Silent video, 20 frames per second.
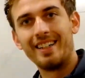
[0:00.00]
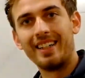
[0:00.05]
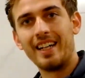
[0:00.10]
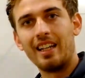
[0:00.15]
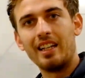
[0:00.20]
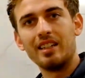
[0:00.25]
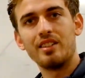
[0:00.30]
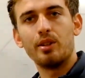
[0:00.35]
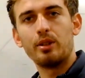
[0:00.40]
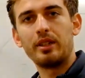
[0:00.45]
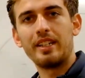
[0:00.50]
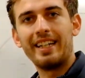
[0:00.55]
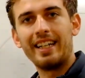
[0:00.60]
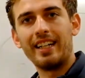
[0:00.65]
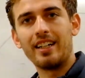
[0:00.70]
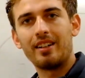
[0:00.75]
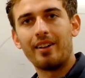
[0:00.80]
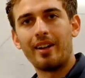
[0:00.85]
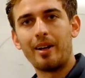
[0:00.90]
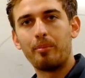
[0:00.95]
Now let's look at
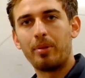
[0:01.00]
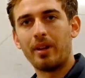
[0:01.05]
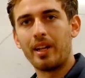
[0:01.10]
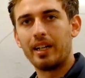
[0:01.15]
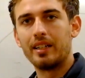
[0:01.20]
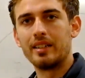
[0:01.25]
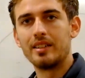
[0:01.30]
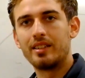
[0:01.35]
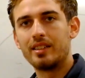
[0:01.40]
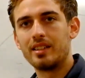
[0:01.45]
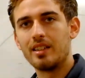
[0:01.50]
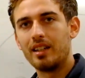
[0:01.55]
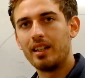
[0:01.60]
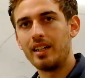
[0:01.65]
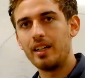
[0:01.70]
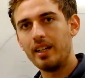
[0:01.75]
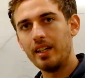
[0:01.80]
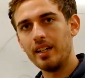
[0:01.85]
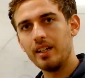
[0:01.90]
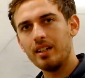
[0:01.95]
inclined planes.
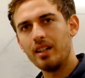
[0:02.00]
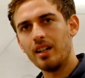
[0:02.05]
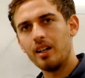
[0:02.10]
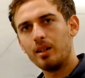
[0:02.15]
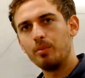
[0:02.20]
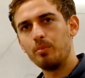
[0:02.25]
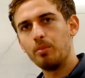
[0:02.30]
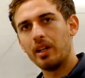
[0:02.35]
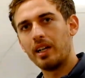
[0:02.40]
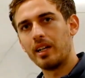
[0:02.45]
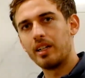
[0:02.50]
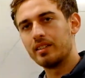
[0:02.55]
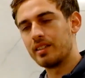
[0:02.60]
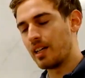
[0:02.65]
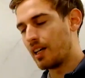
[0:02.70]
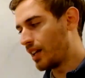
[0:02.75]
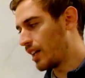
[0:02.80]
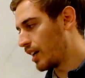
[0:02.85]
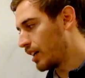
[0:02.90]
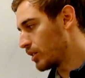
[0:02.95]
Inclined planes
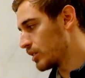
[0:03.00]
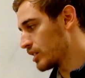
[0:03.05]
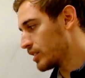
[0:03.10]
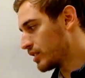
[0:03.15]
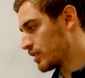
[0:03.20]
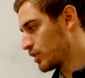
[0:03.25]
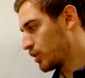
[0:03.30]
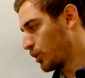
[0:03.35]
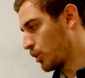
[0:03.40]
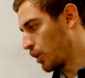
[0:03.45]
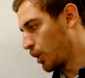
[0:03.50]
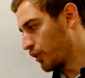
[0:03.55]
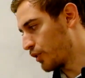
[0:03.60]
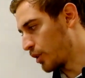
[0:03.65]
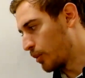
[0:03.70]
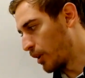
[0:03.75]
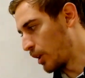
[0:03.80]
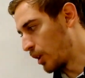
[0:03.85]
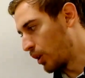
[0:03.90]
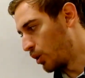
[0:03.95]
allow us to go
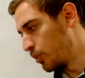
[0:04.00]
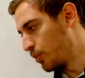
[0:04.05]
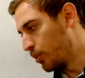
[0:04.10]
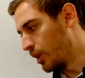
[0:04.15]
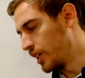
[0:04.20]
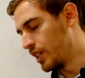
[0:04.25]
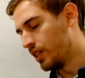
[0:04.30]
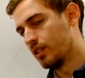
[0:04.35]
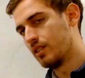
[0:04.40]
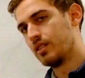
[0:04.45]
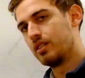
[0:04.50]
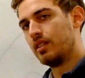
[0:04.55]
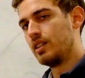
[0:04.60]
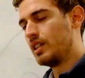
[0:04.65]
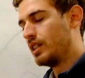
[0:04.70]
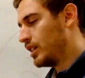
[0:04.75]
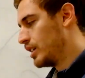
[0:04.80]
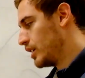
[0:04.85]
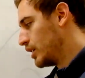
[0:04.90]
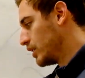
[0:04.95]
from a low point
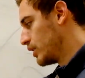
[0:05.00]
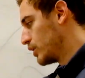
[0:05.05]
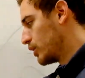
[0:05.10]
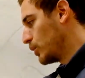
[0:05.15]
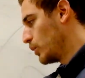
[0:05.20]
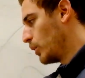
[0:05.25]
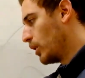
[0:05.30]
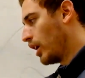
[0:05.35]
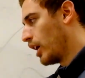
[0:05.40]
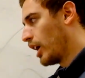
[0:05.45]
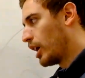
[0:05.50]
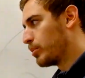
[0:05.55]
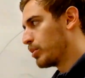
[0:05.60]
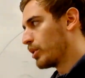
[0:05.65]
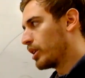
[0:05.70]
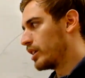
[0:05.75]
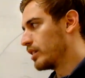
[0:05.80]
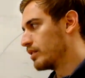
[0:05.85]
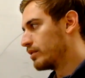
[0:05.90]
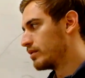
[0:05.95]
to a high
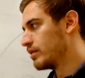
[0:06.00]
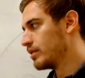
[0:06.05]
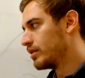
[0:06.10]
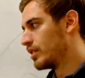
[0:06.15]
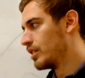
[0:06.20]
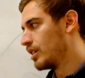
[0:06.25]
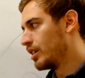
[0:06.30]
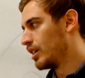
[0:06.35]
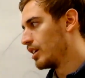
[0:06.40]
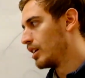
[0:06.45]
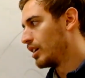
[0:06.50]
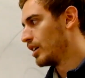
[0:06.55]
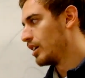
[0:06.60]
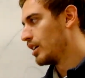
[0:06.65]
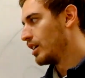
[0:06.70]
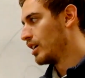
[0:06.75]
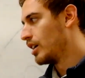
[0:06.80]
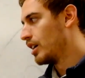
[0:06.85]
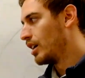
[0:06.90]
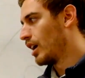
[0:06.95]

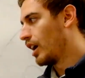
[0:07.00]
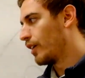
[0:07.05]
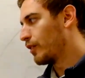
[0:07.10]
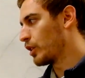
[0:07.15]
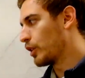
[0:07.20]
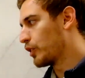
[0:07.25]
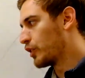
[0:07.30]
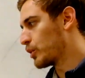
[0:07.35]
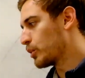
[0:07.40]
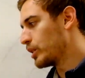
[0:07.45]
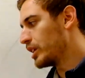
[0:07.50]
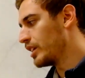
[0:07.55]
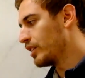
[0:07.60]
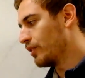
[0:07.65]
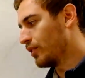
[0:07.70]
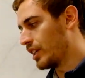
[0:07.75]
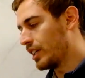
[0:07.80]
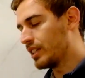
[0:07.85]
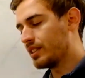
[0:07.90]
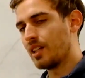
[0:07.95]
point. I've got 3
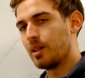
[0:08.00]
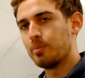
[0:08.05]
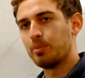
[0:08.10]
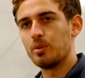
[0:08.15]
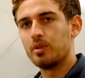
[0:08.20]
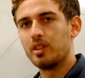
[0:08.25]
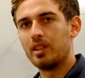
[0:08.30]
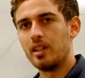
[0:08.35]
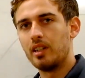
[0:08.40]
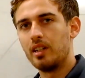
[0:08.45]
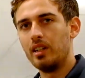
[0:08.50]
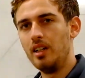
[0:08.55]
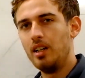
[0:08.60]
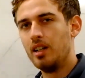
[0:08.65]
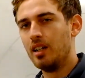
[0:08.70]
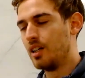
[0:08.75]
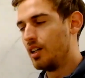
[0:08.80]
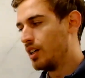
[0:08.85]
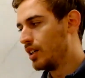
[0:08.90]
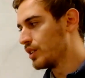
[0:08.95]
different examples here,
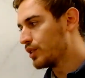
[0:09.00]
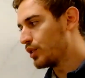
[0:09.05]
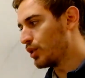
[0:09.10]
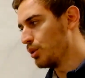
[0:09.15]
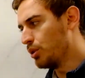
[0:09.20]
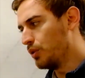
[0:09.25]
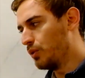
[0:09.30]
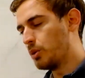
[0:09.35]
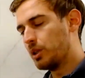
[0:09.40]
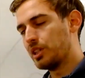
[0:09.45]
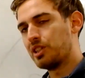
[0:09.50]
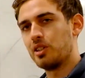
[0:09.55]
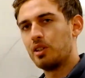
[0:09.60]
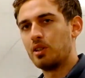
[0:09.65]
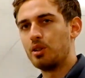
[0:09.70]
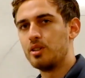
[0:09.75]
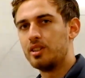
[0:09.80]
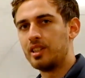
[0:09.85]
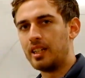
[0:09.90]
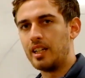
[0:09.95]
2 of which are
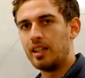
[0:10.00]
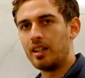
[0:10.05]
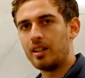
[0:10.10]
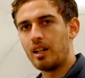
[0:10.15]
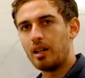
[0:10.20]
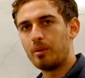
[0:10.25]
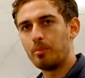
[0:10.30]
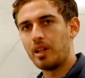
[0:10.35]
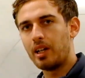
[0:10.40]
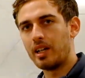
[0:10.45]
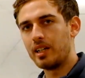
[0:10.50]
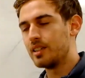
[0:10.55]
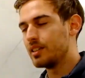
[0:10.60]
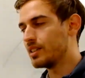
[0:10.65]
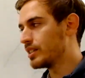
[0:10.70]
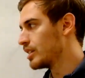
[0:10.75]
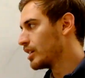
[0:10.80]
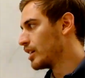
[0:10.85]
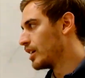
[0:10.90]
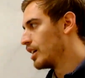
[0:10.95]
using inclined
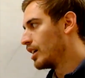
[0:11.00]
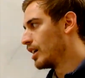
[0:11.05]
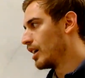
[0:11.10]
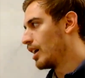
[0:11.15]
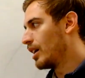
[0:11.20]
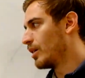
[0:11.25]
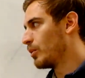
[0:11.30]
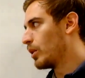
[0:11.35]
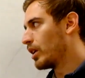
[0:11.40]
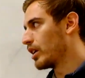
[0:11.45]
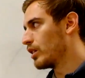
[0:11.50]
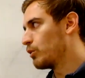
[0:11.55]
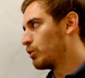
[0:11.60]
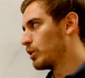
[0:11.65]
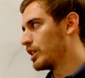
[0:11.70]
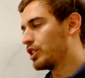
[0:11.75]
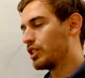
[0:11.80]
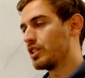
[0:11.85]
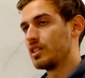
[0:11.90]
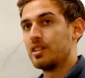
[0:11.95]
planes and 1 of
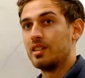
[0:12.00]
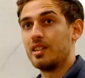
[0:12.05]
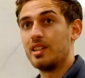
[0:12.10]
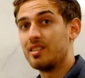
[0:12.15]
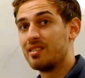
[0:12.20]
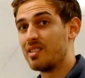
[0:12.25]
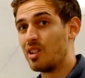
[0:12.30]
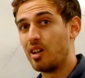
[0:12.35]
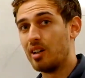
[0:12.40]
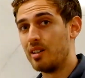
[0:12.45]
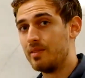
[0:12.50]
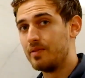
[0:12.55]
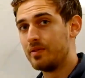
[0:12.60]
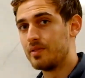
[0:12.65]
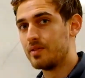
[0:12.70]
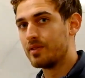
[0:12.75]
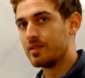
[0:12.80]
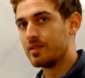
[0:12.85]
which is not.